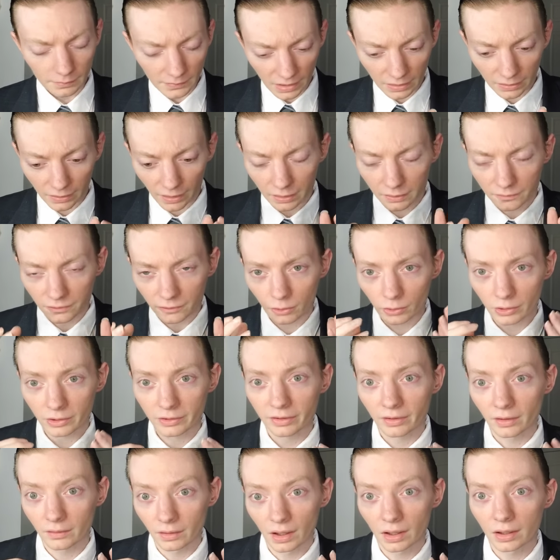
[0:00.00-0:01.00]
and then, of course,
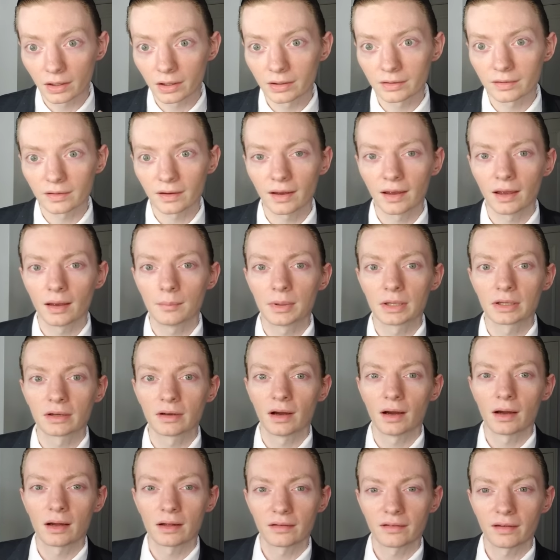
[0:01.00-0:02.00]
the nugget came in
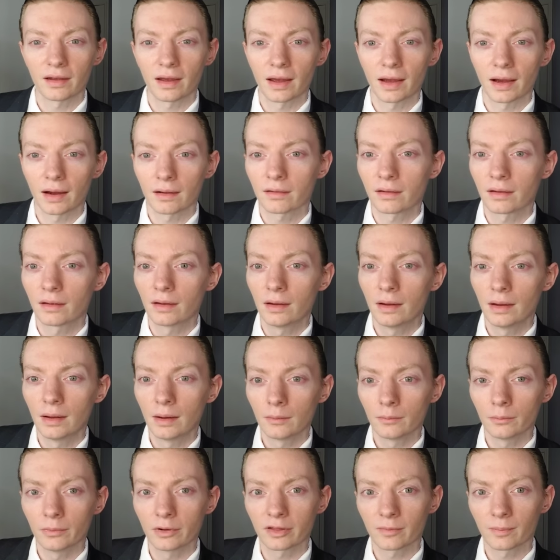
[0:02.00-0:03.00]
contact
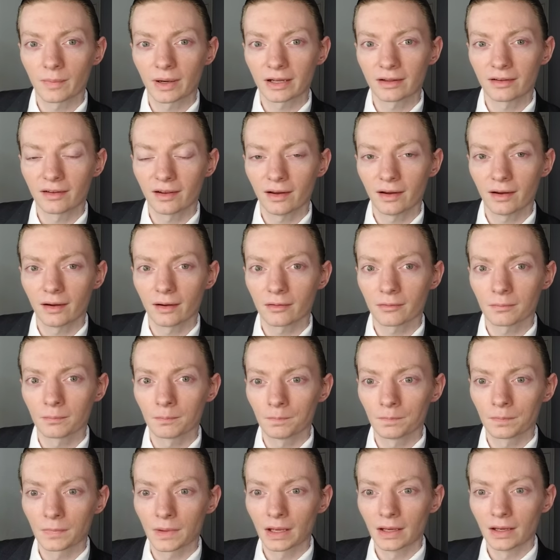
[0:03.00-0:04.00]
with my tongue,
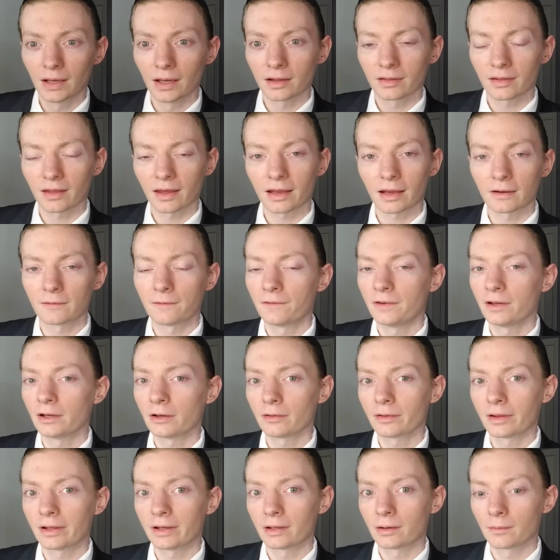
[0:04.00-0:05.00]
it's like I
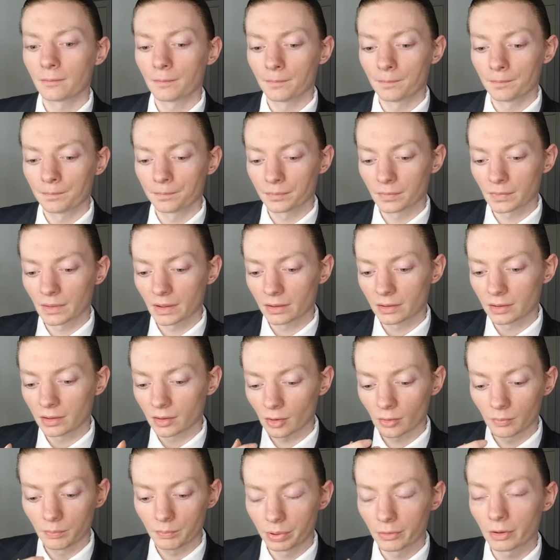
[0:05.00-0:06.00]
feel it, you
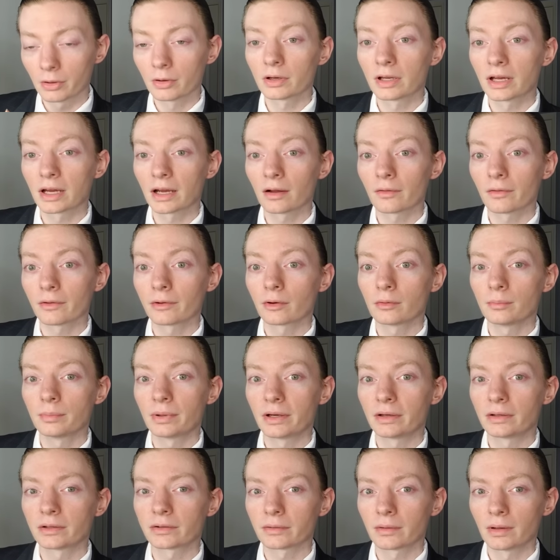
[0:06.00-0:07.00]
know, burning a little
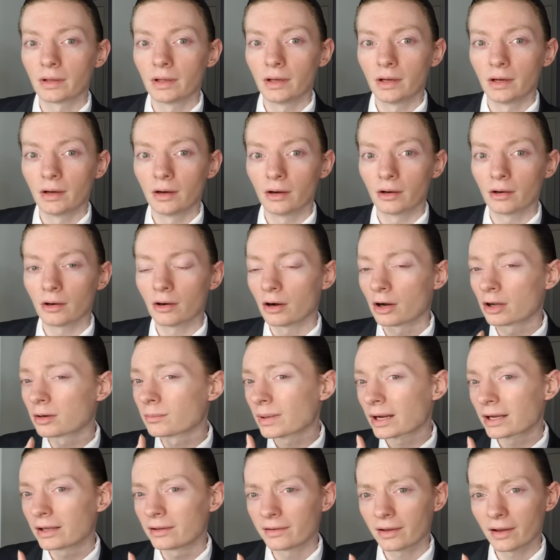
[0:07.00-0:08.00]
bit on
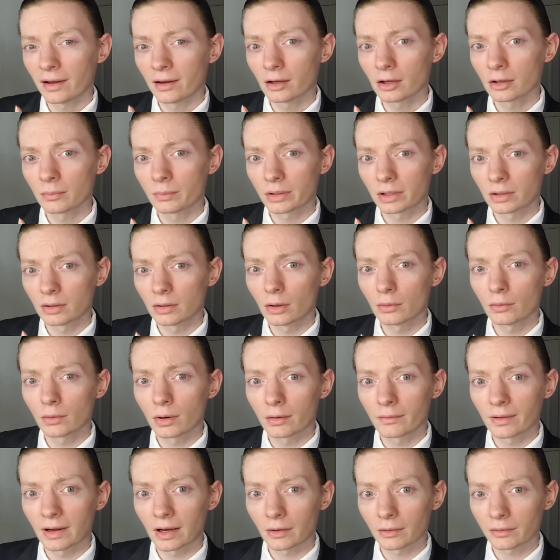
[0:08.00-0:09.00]
my tongue, but
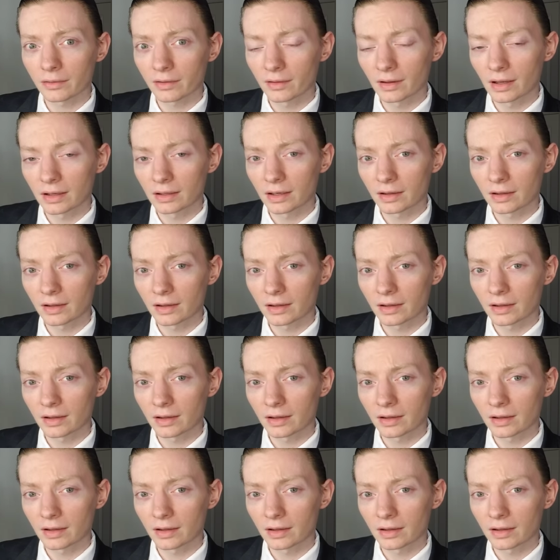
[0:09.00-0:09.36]
nowhere else. Not